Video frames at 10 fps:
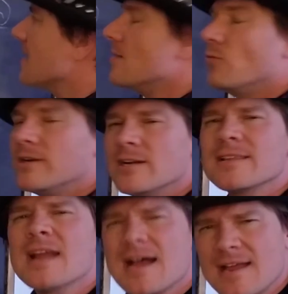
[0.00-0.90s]
we're
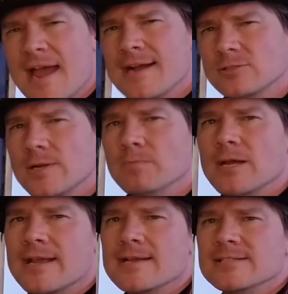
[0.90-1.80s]
not actually
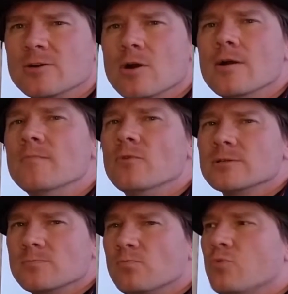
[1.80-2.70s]
plugging 0 in.
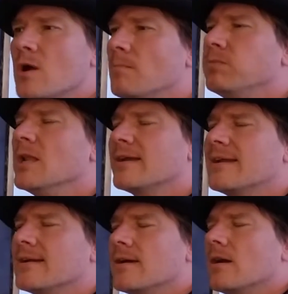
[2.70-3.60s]
We're
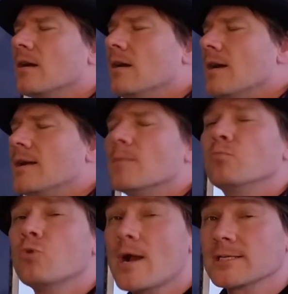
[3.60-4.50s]
plugging an
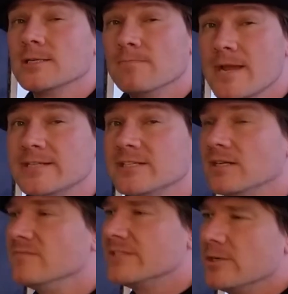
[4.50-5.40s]

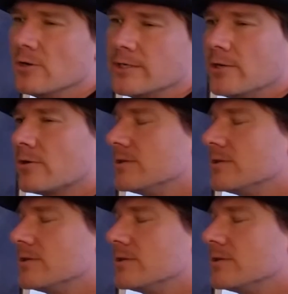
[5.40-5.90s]
approximation of 0, you